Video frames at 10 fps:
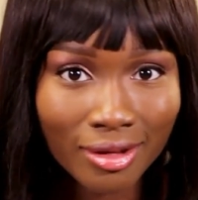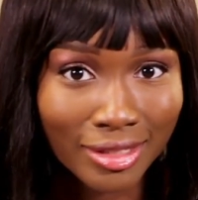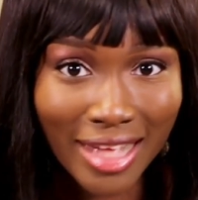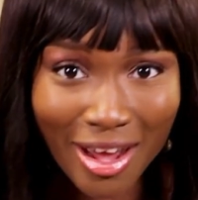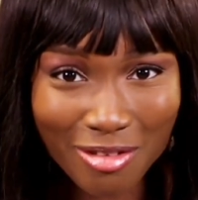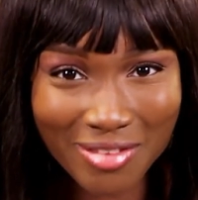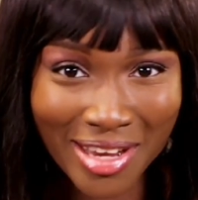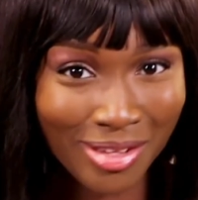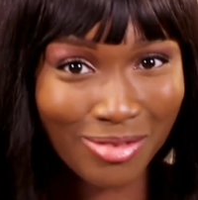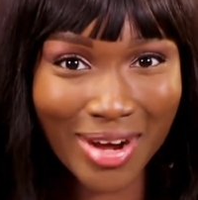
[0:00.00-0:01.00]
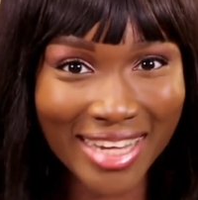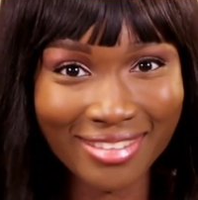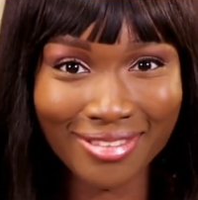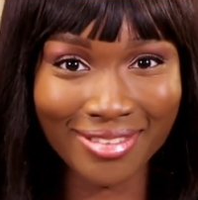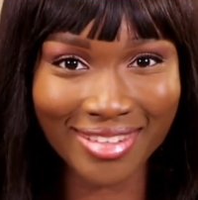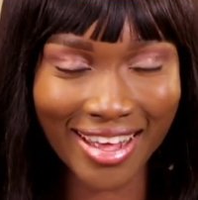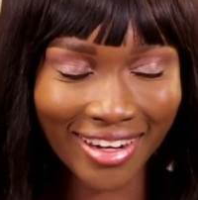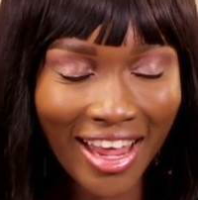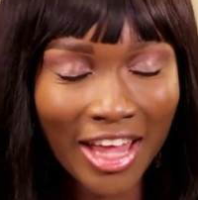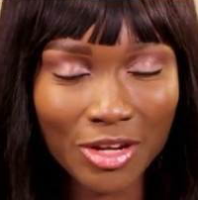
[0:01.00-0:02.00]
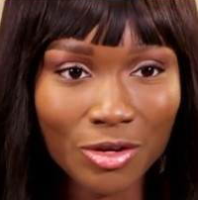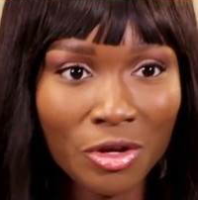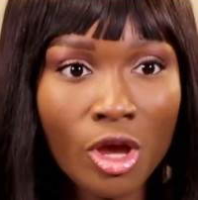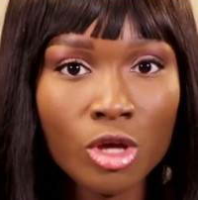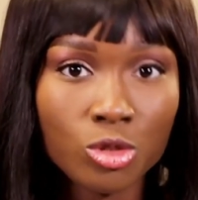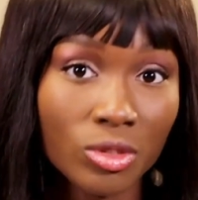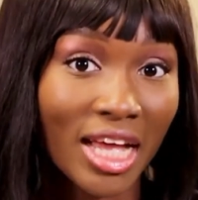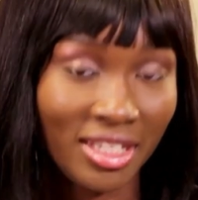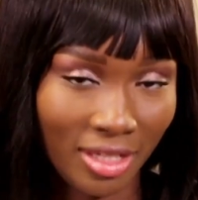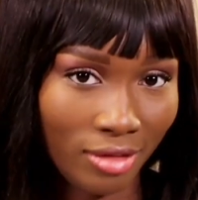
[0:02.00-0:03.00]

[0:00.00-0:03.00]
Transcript: did I offend you? Why did you do that? So that's